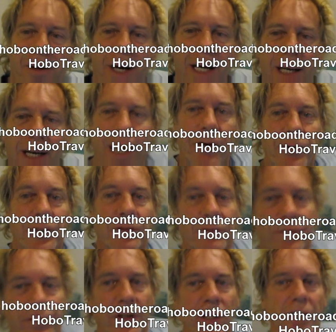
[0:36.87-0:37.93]
right? I was
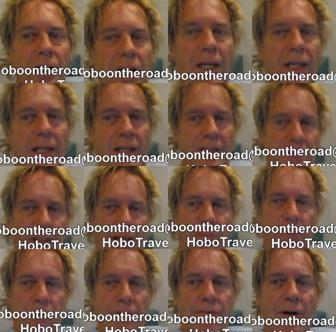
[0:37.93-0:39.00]
very lucky to sleep
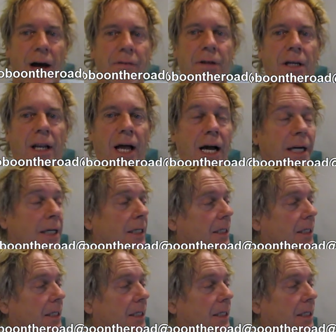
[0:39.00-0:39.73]
till 5 o'clock.